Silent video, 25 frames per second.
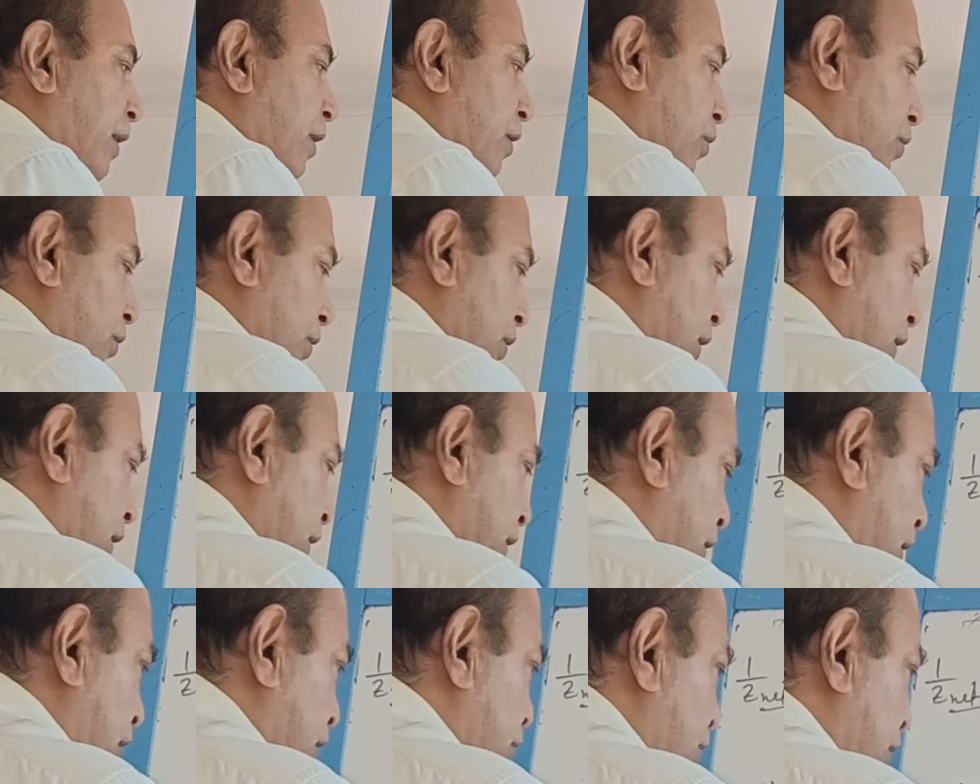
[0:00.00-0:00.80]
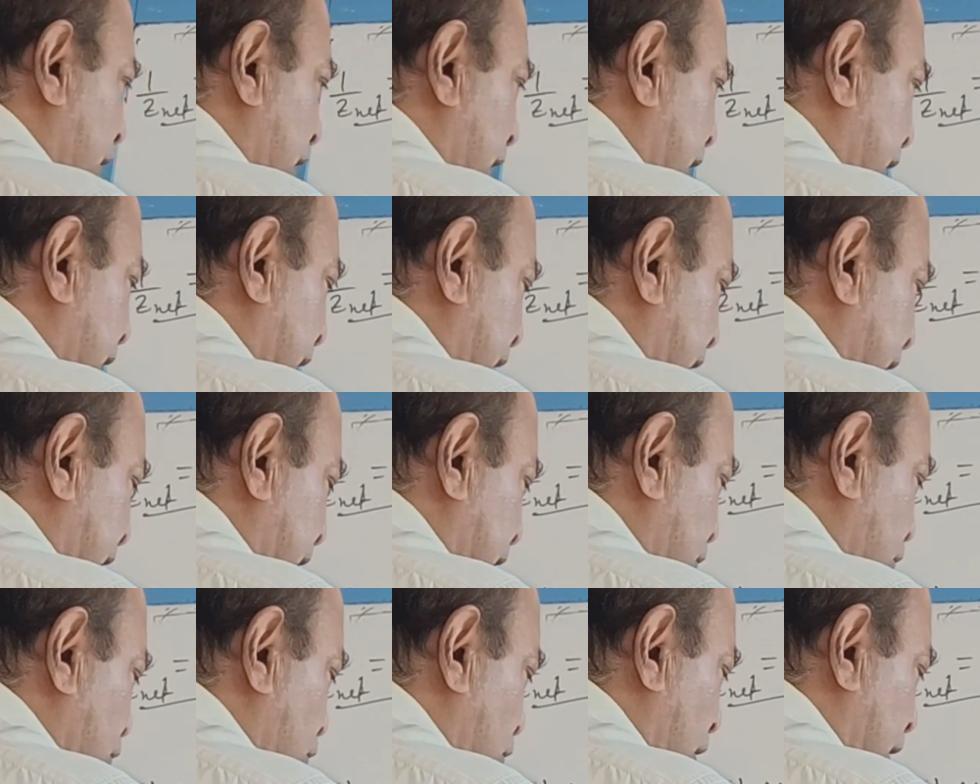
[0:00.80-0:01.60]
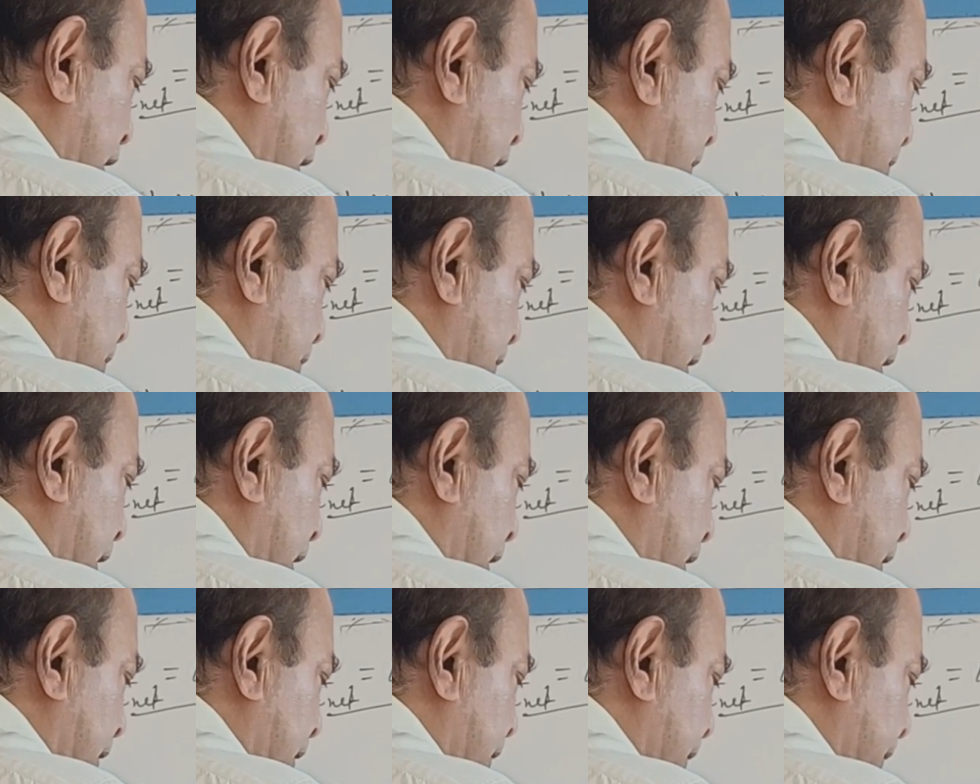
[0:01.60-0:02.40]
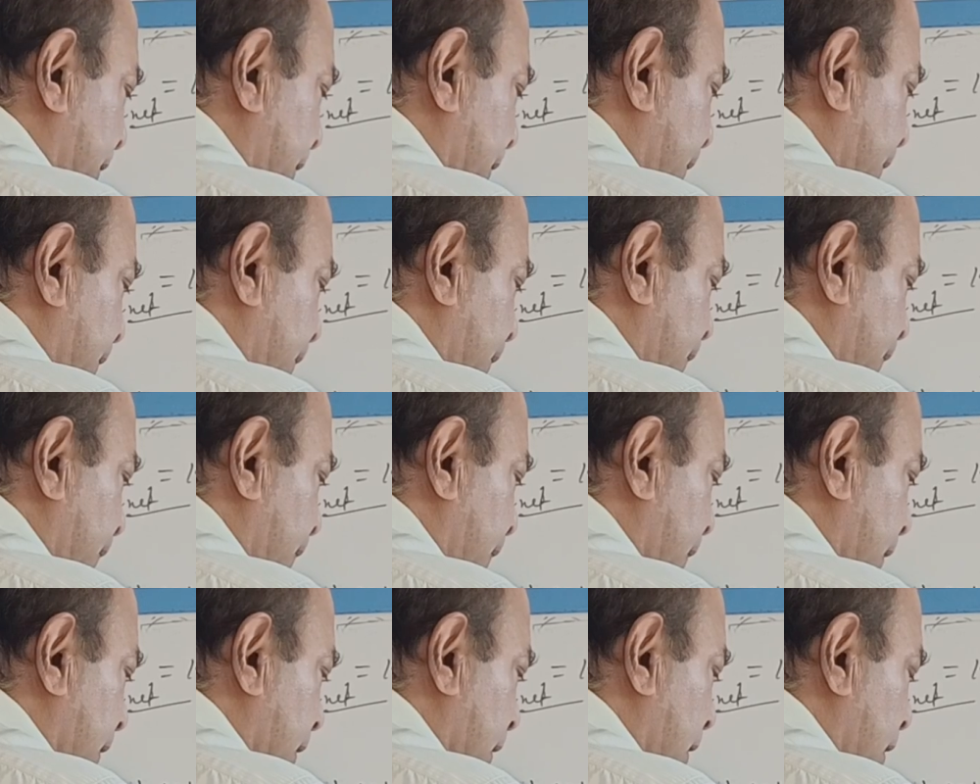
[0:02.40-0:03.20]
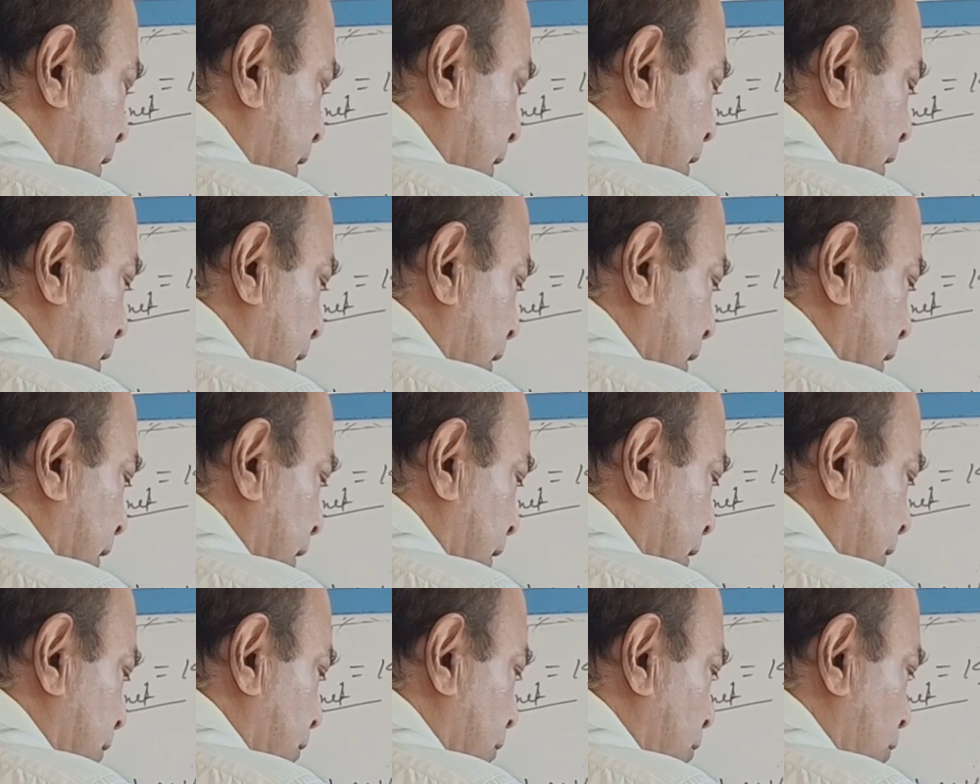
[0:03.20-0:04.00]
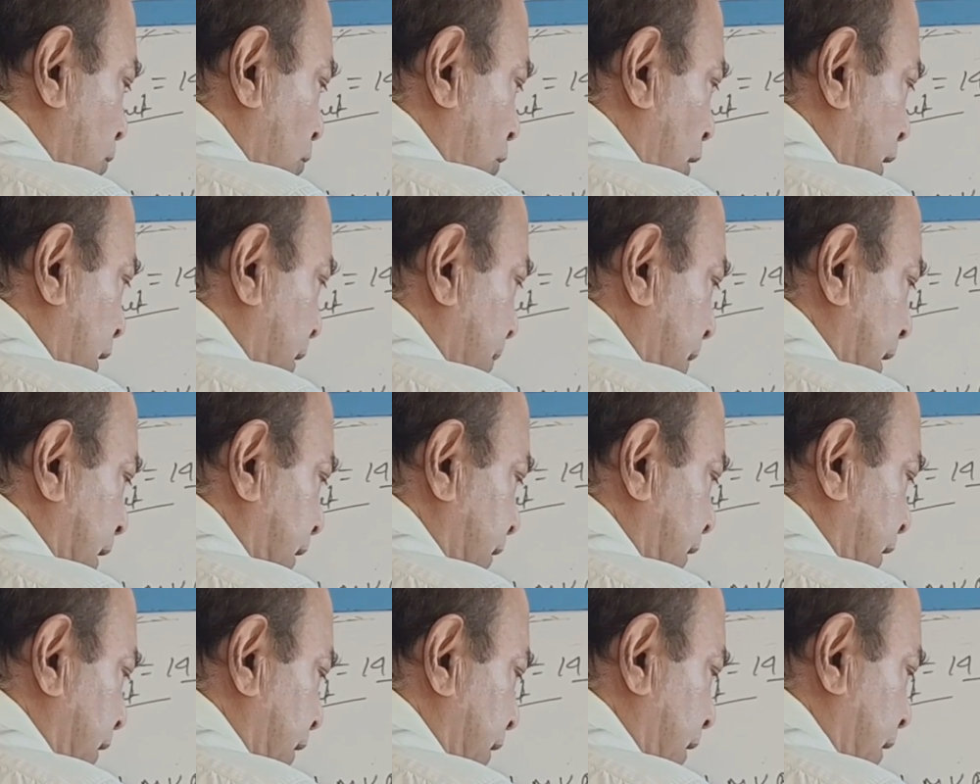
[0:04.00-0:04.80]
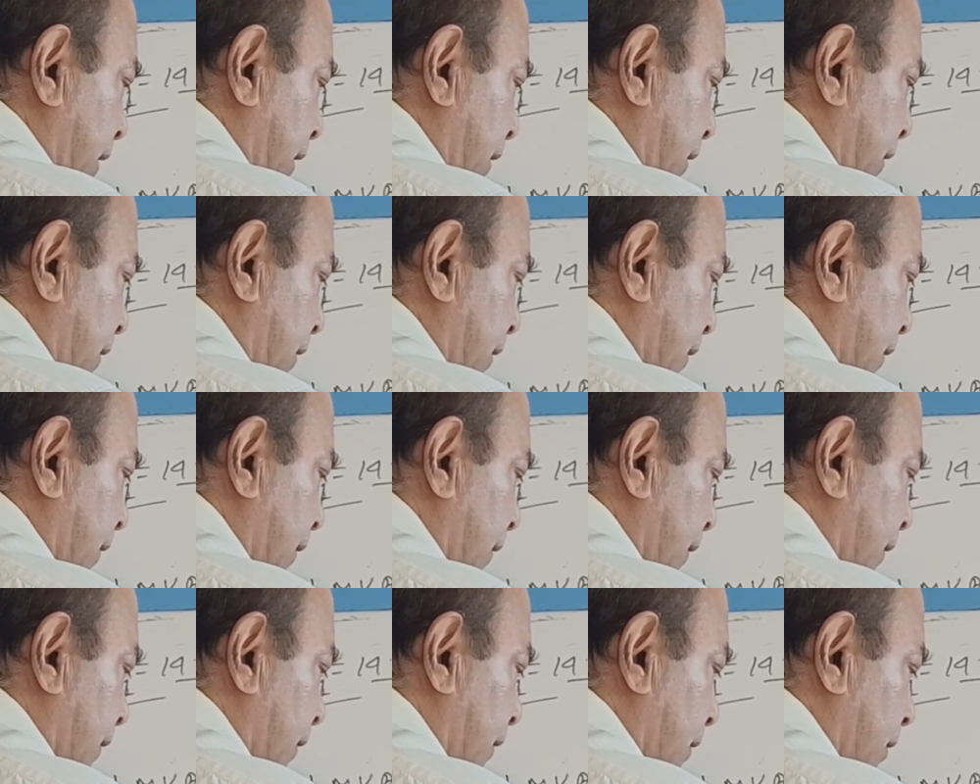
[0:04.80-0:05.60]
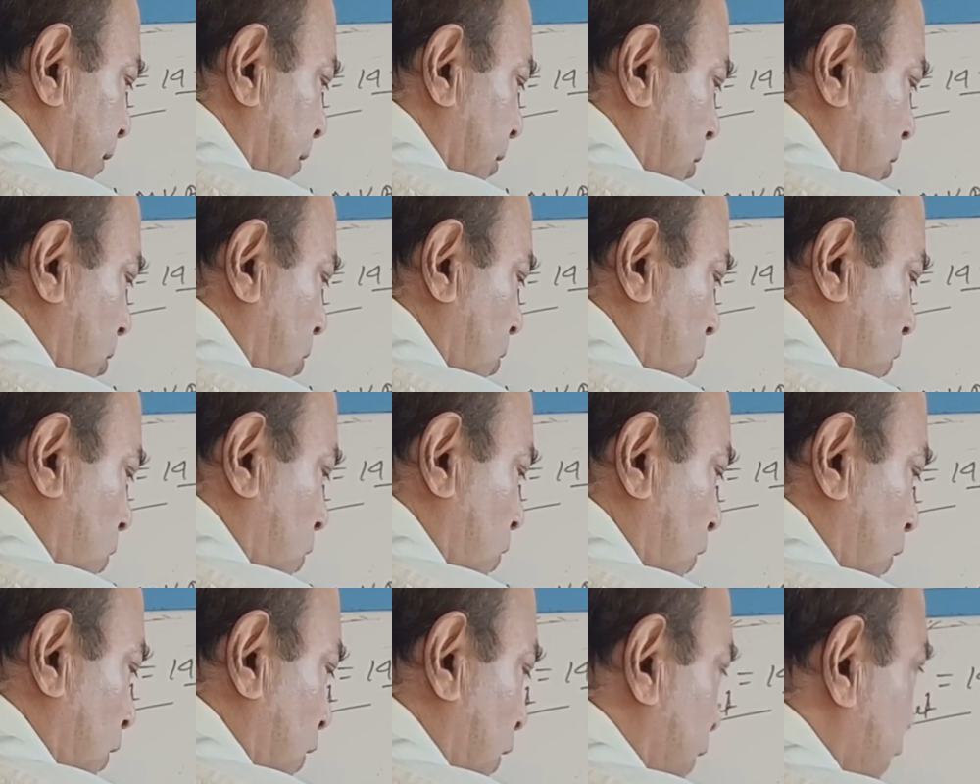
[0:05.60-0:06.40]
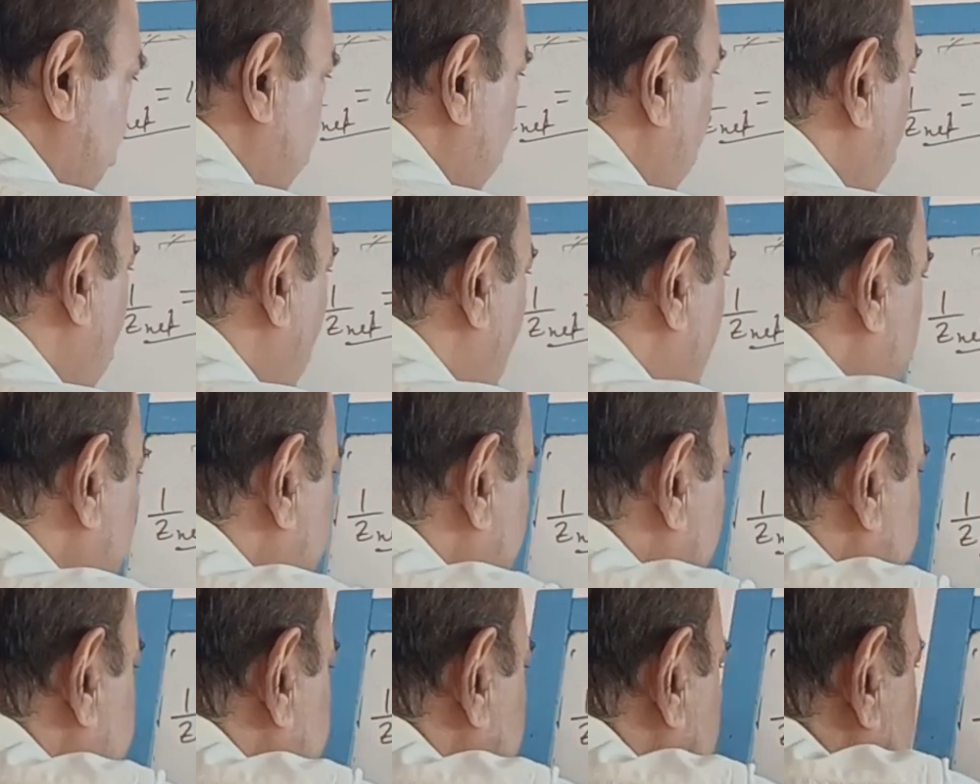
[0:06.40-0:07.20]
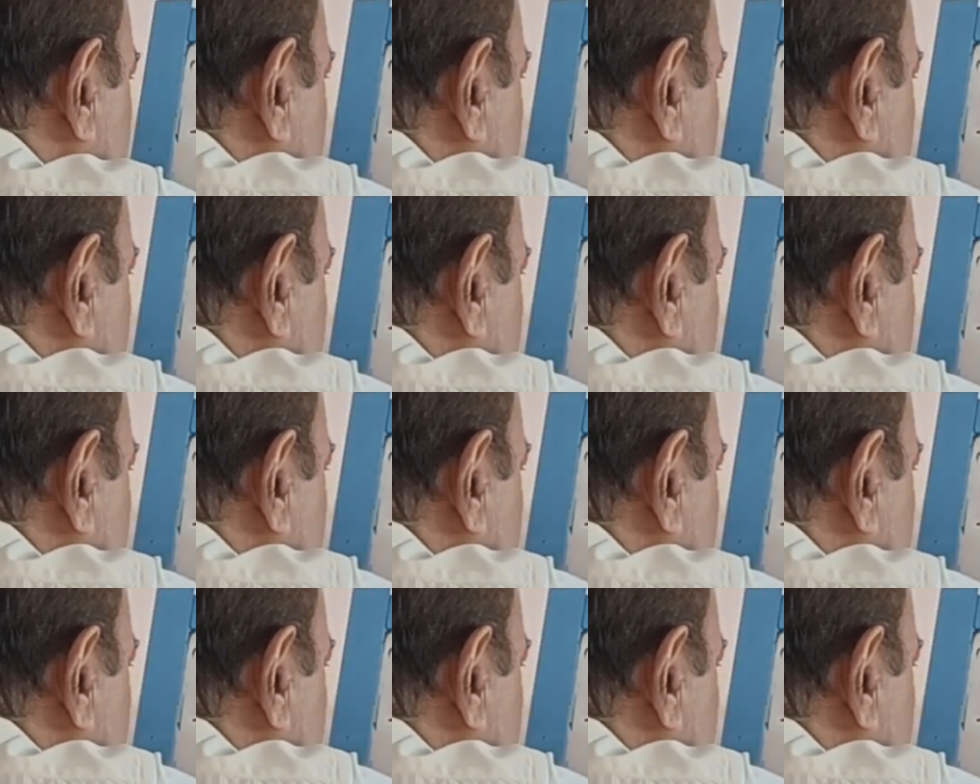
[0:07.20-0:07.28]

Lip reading: So this is equal to, we can write down 1 MVA into 1 by Z net. So 1 by Z